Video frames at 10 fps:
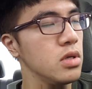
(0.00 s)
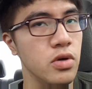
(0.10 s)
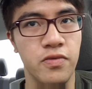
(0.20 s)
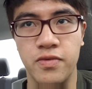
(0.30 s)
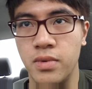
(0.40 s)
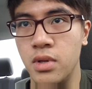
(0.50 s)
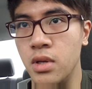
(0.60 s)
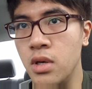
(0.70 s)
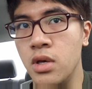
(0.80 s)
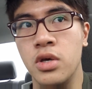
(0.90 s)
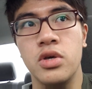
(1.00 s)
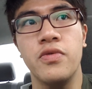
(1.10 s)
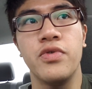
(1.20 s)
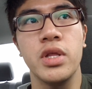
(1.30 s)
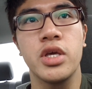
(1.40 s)
you've
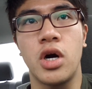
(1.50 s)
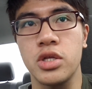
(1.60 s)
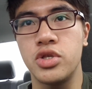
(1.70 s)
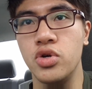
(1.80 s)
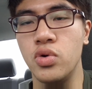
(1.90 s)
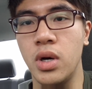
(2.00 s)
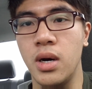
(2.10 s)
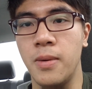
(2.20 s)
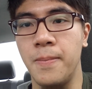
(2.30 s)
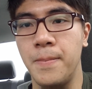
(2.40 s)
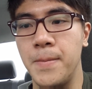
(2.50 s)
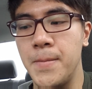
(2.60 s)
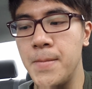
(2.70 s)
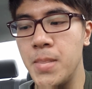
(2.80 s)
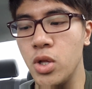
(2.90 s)
really got to,
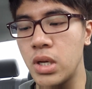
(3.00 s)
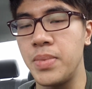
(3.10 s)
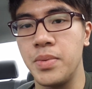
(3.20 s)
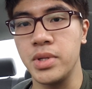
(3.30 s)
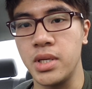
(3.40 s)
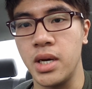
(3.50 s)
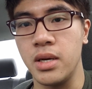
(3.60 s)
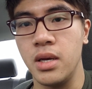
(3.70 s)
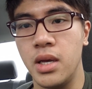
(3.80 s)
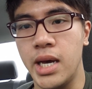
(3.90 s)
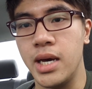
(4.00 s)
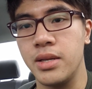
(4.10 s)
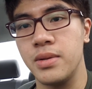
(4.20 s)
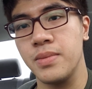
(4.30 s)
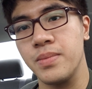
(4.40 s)
look at people in the eye. And,